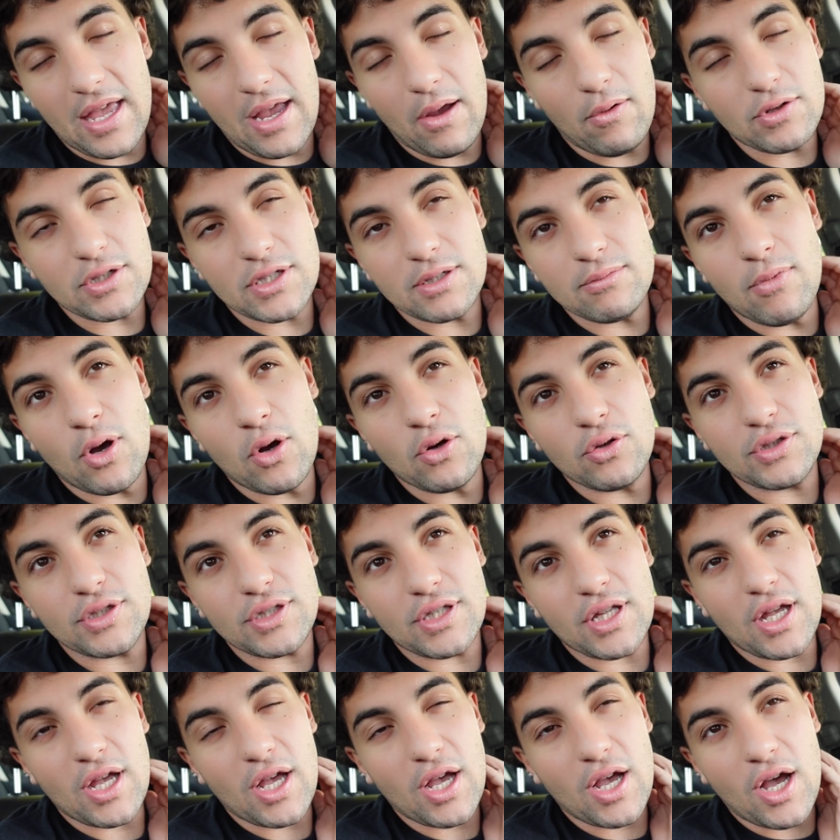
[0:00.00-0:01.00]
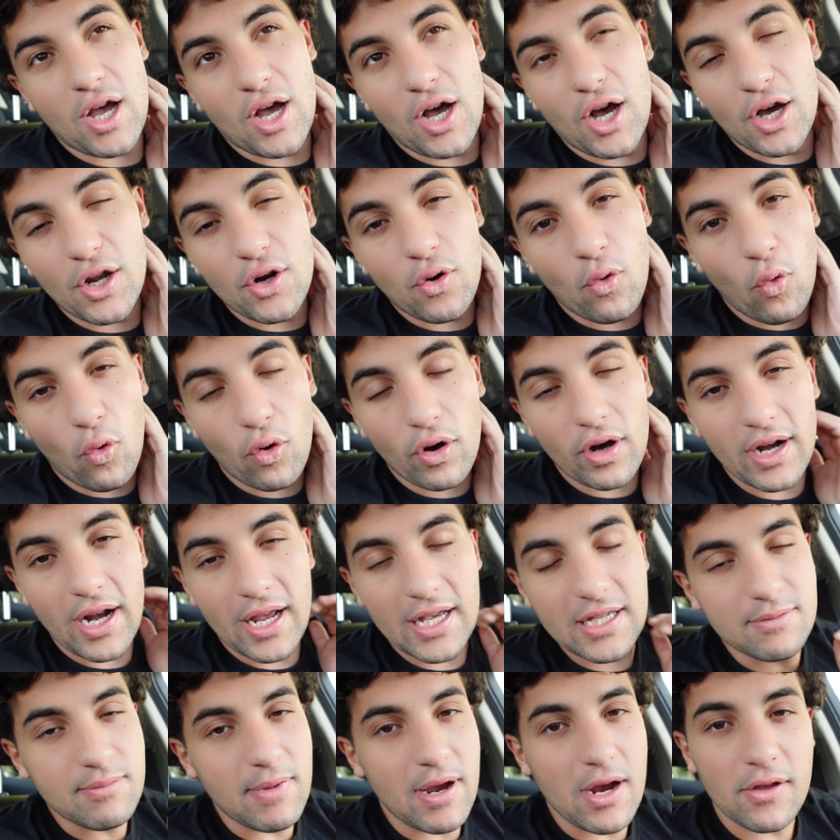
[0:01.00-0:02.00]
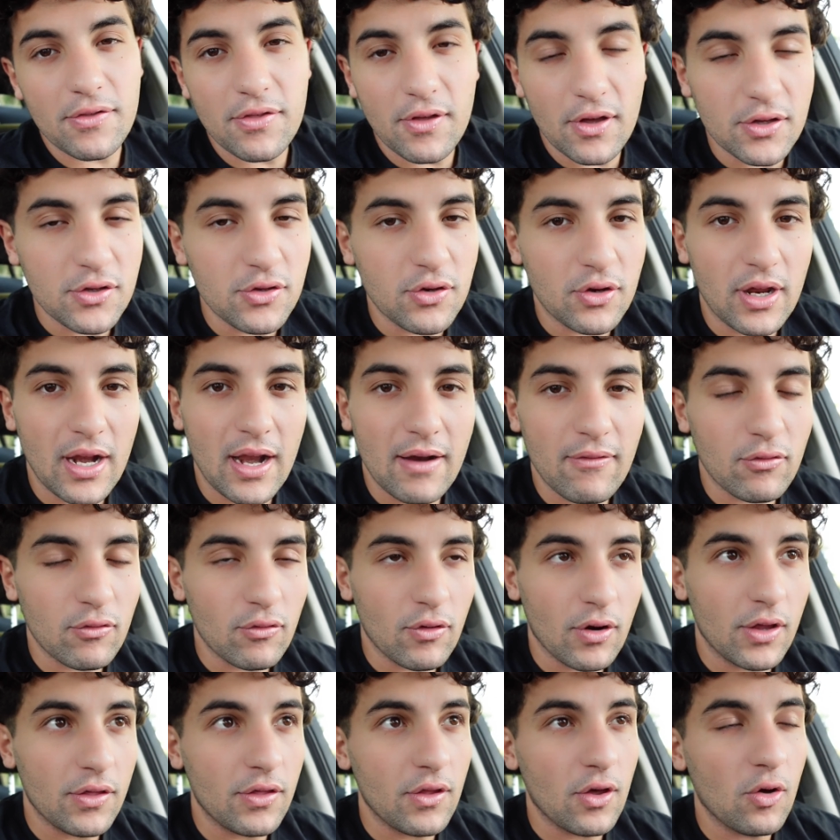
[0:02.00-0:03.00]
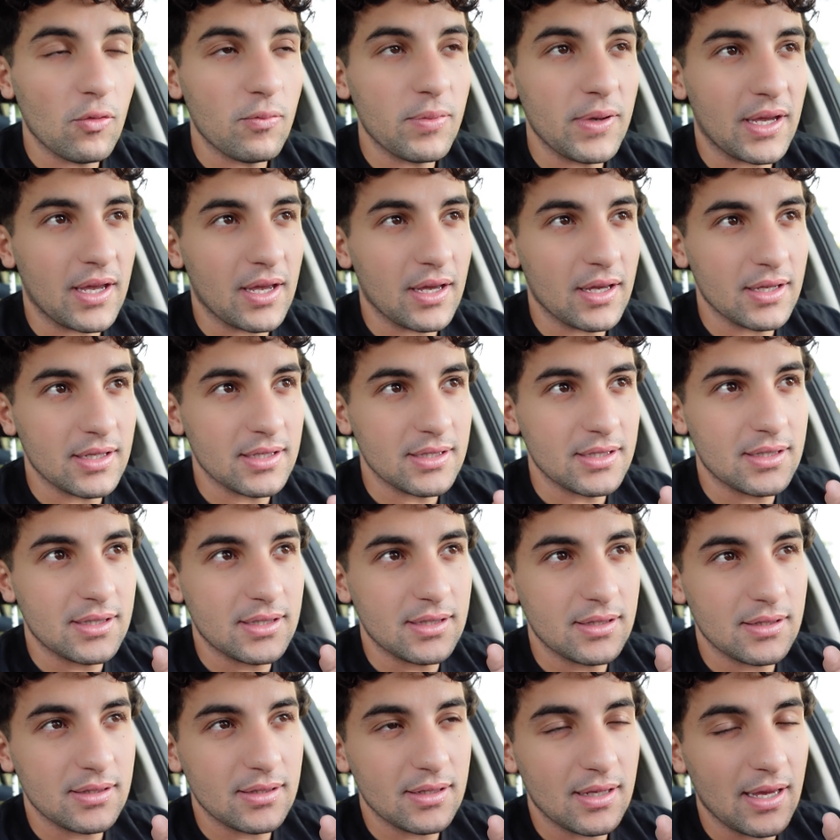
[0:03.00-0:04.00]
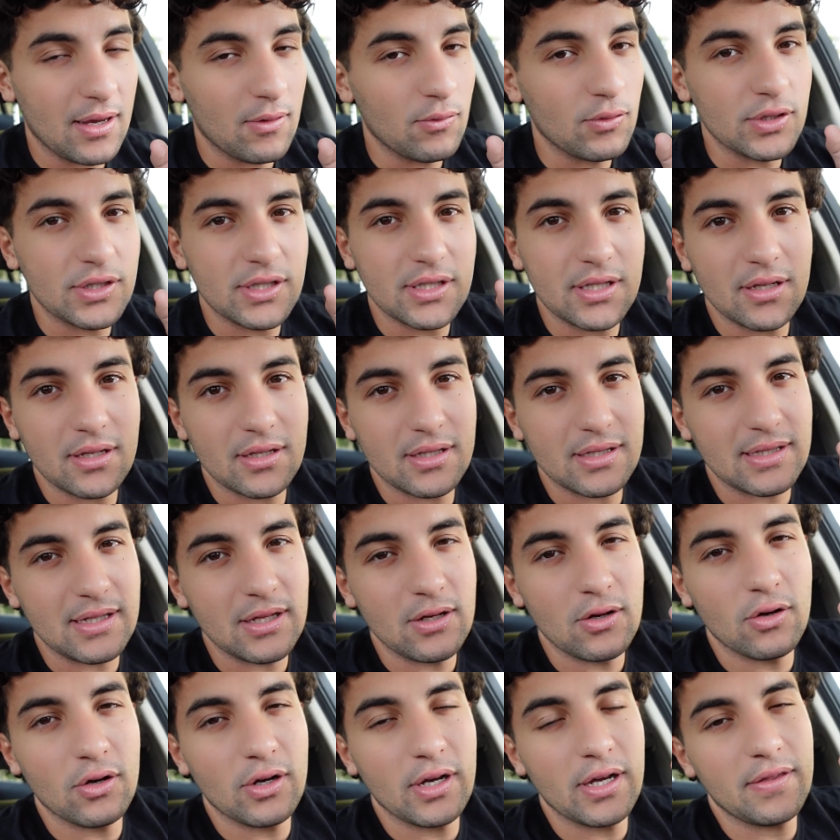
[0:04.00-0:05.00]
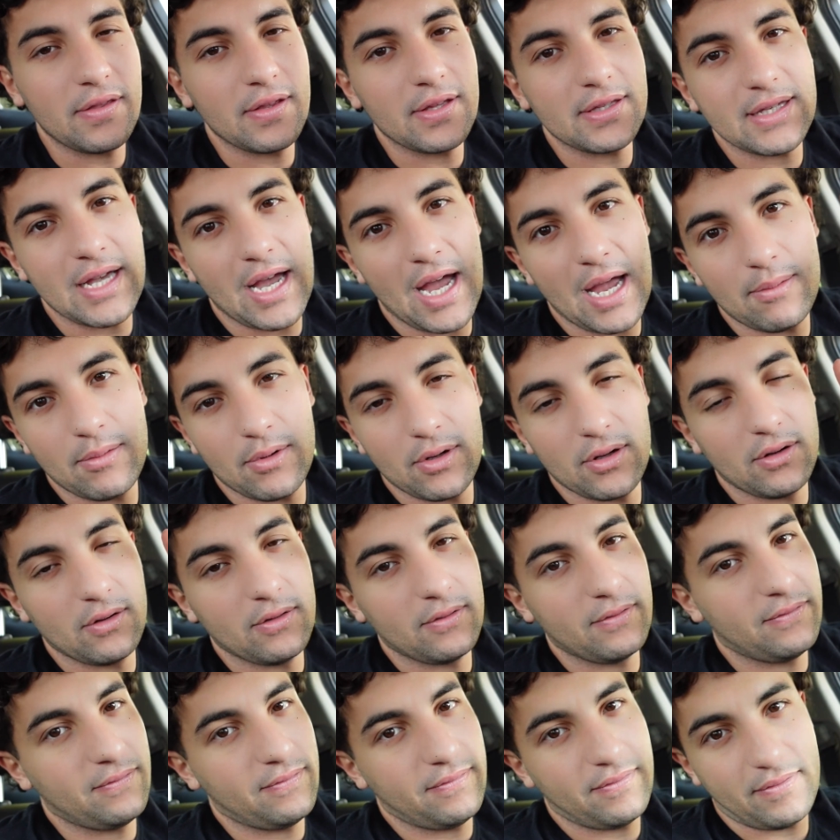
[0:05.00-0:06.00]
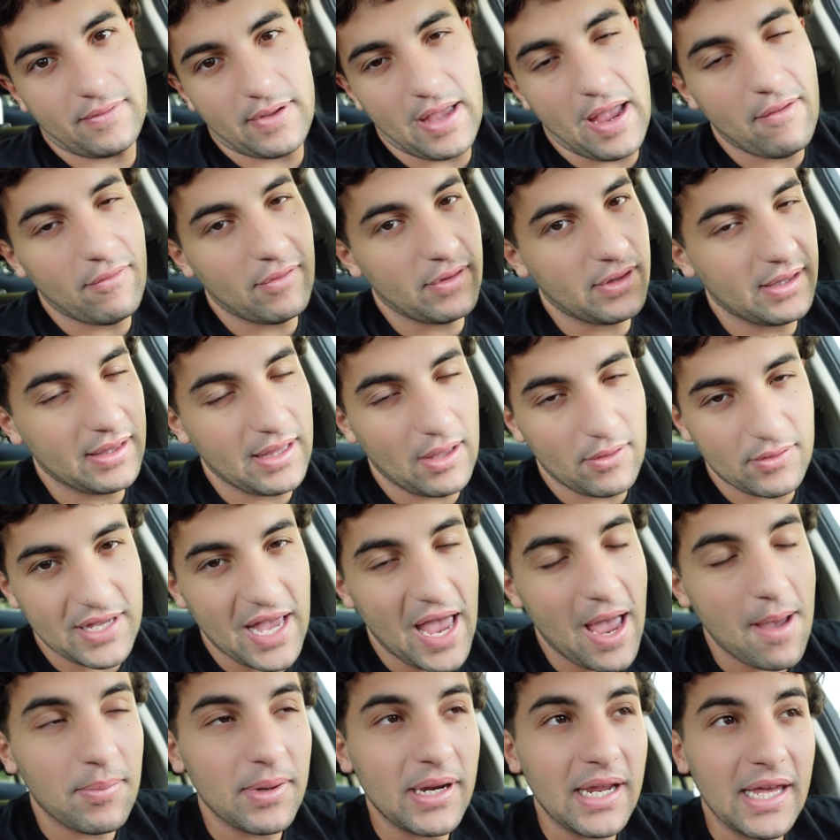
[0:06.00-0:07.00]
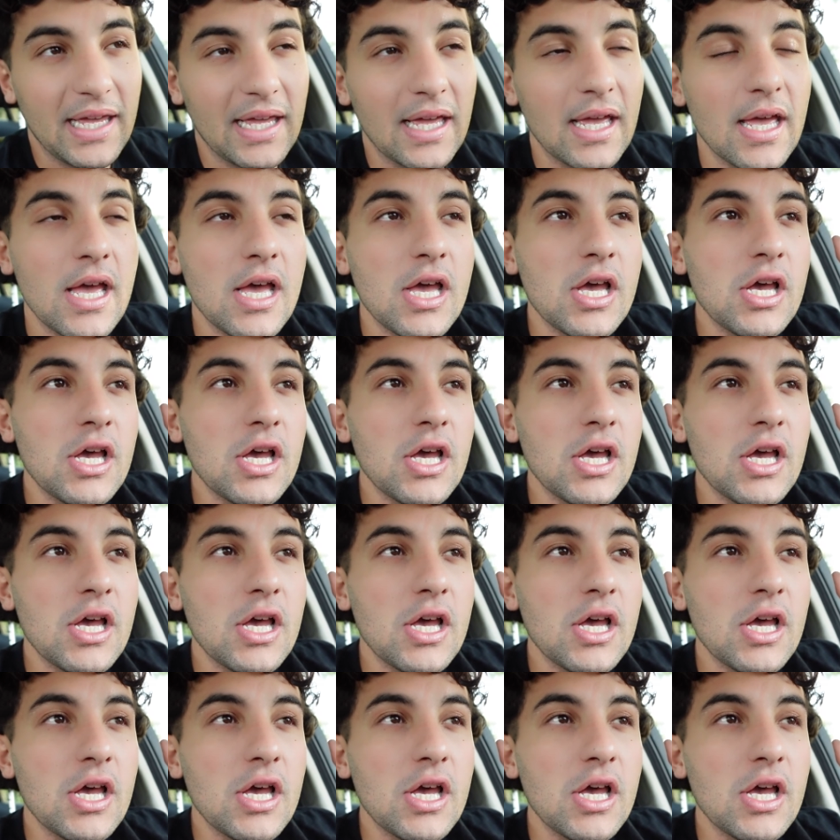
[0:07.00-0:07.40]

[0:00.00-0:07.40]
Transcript: It was the most unorganized marathon you could ever run though, because it was still in the time of everything that was happening.